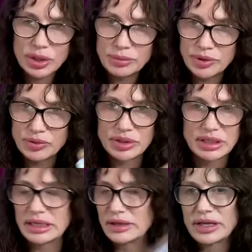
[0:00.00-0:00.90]

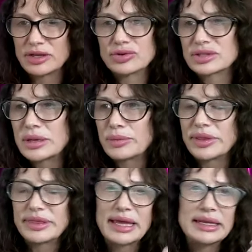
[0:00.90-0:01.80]
community, that you're
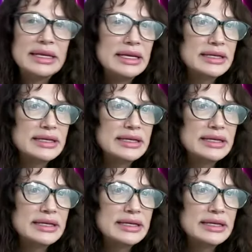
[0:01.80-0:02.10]
someone that